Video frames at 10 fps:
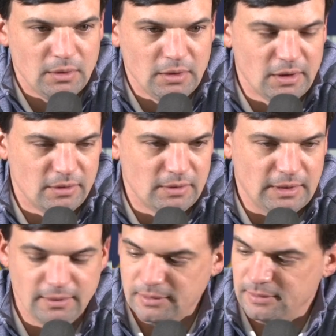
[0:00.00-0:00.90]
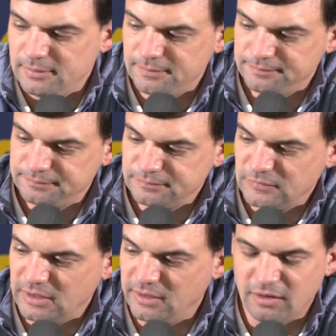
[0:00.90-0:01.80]
You know,
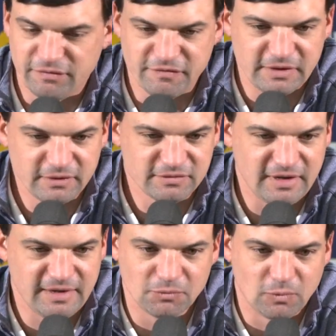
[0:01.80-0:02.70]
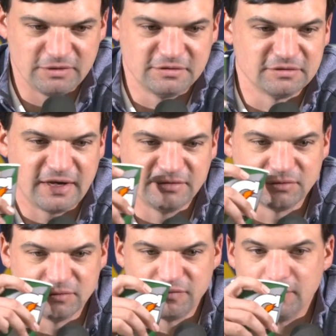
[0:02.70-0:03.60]
and in all fairness, I haven't watched his high
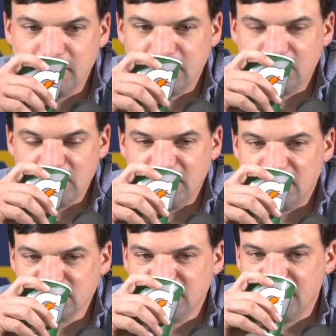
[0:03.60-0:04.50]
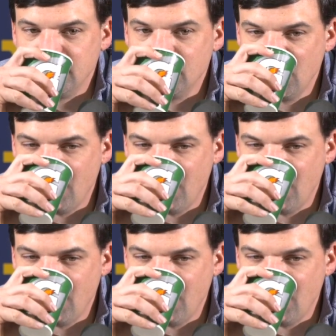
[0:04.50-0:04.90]
school film in a really long time.